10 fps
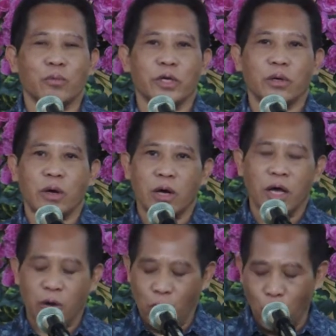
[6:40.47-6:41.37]
with
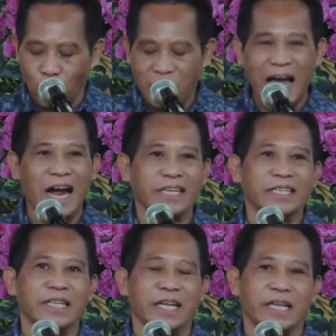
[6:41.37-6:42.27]

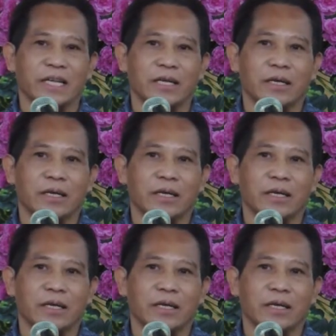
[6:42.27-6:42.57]
wholeheartedly,